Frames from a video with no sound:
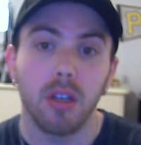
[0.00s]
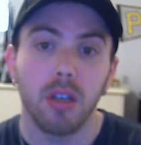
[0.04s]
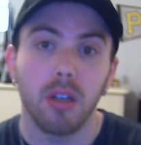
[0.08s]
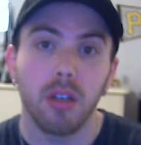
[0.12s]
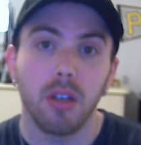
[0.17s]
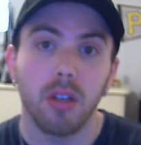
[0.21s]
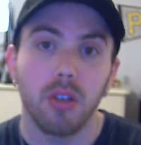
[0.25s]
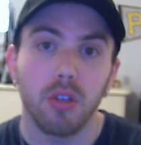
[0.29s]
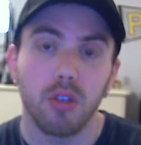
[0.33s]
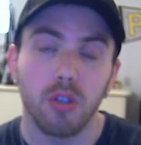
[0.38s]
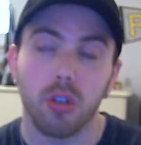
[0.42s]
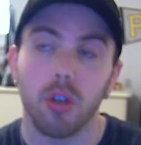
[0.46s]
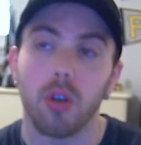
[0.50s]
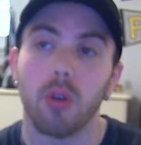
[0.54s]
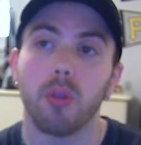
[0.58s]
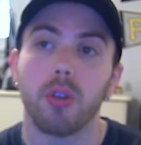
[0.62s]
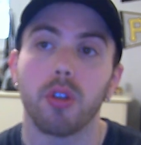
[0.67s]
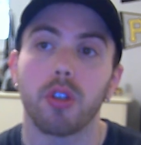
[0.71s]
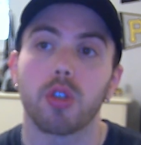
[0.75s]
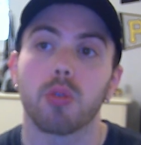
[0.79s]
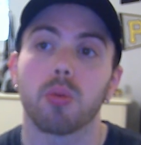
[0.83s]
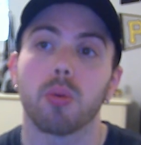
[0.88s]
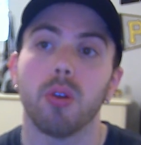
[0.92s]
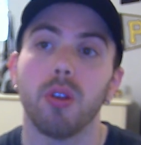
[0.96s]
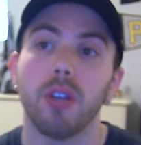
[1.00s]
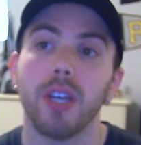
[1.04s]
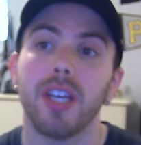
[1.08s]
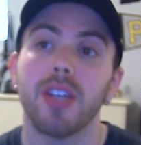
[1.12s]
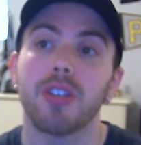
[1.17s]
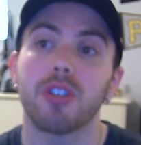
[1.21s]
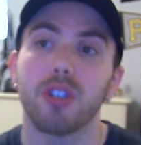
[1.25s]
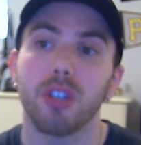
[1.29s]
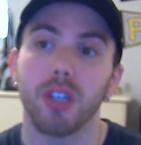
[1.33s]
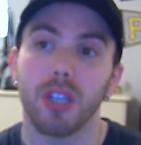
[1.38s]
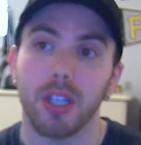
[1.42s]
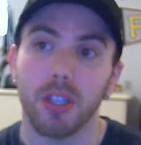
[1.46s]
So this really
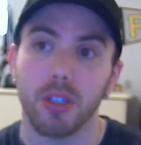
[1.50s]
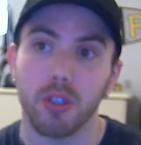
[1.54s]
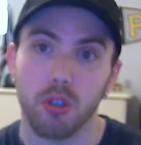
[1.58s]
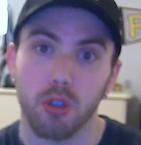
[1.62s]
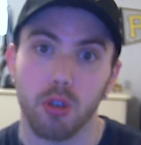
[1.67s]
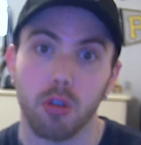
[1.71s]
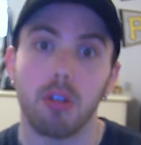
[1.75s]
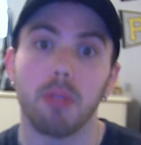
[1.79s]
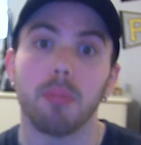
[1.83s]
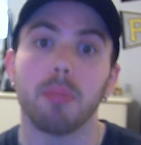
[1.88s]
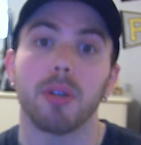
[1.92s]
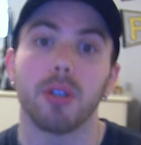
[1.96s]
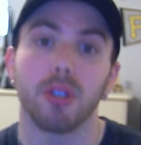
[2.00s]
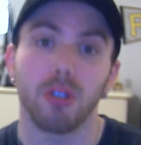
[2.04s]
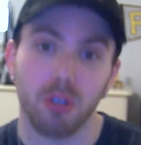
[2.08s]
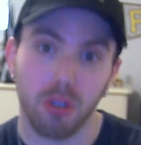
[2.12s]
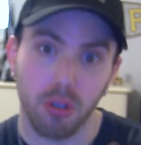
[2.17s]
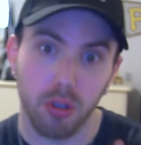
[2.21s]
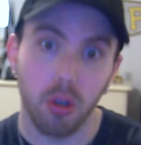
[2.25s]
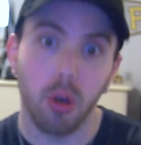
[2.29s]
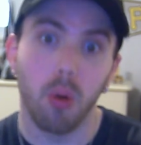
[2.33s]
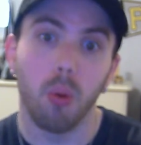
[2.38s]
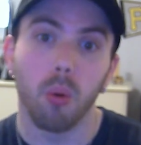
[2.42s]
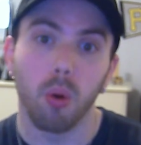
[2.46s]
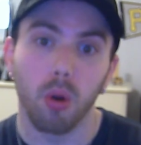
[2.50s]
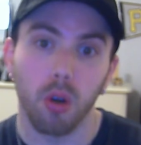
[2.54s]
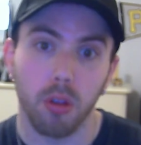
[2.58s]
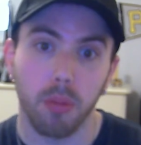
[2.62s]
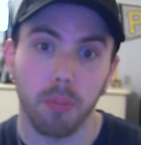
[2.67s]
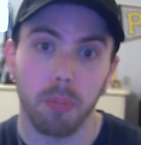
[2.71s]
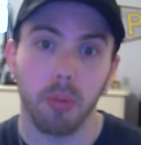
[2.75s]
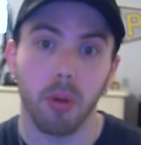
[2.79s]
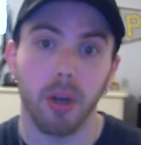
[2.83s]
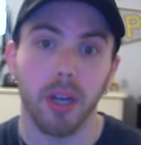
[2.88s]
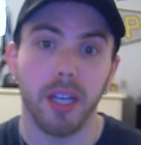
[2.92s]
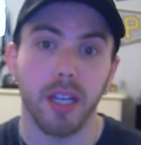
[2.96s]
isn't a concern, but it's still
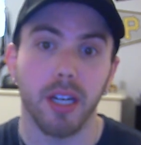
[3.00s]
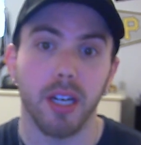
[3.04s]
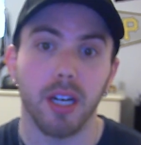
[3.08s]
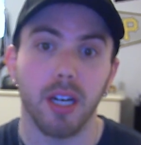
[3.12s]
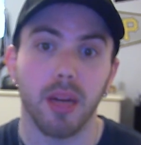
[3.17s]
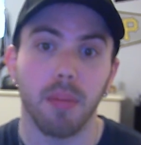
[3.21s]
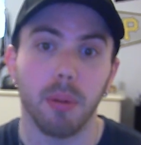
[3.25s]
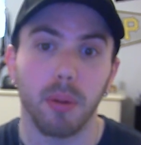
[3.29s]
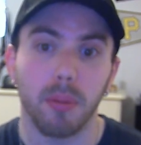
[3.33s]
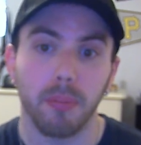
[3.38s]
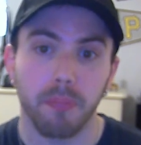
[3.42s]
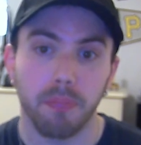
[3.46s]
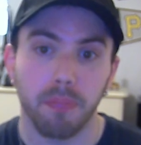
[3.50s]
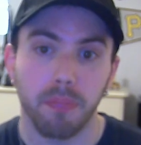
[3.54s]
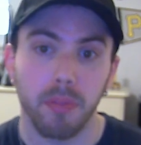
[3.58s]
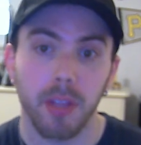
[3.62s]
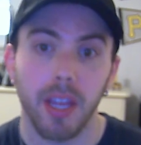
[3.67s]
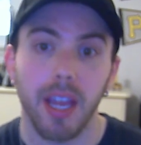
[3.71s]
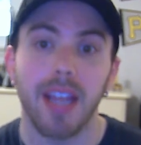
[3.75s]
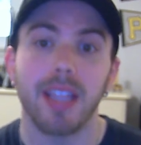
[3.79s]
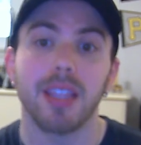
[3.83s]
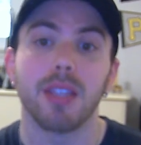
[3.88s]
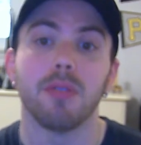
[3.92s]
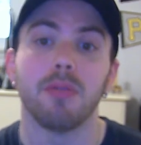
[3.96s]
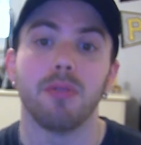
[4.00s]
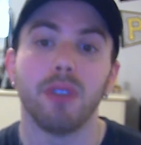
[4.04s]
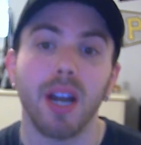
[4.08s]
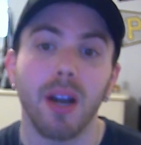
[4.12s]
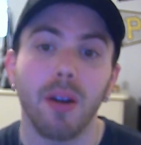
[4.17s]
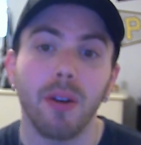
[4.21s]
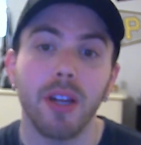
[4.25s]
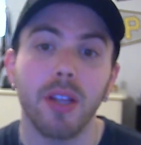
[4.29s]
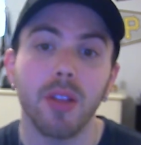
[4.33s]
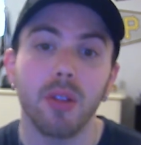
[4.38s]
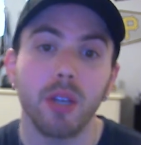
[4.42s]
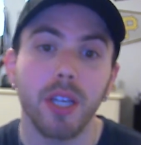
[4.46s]
worth bringing up. At the
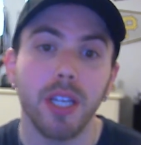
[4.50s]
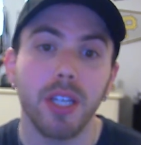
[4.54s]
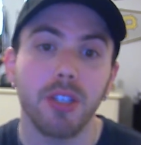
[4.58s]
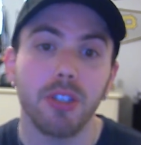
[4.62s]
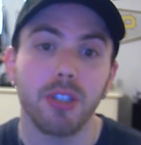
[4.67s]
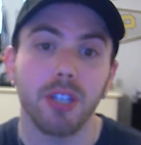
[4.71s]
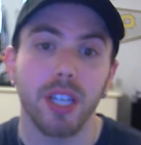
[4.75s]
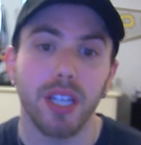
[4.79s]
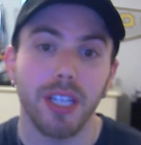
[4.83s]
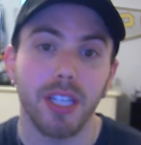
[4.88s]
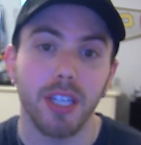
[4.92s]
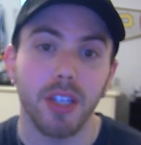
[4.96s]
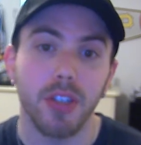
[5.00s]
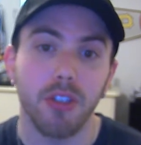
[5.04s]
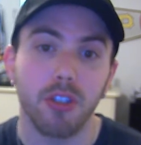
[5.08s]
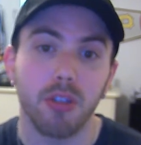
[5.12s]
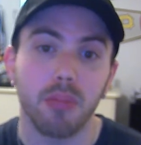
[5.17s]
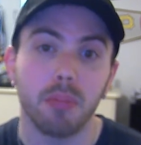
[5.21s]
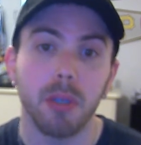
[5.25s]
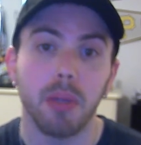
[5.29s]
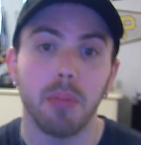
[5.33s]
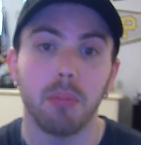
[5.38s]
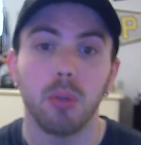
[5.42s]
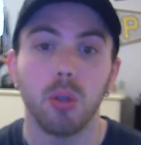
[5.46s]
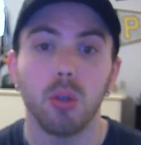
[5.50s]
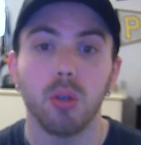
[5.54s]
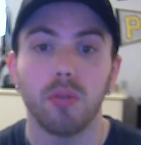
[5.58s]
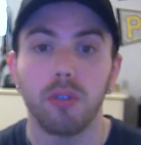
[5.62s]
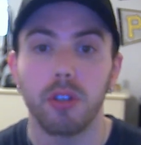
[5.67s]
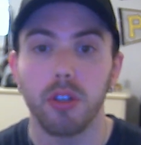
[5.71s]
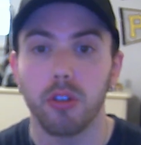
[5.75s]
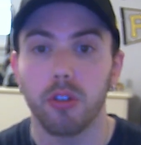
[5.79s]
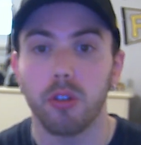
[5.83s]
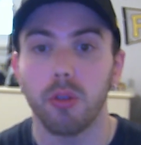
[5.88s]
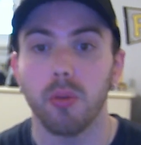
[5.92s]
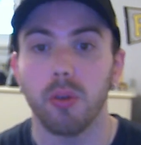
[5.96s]
very least, he needs to be moved
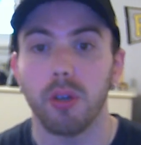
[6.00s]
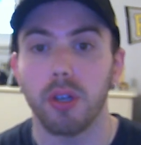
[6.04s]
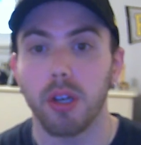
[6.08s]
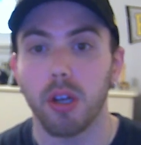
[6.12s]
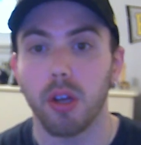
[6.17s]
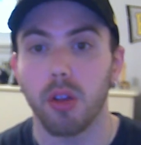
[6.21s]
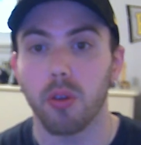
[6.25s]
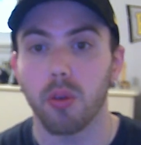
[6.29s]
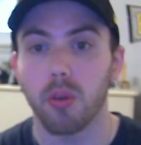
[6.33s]
into another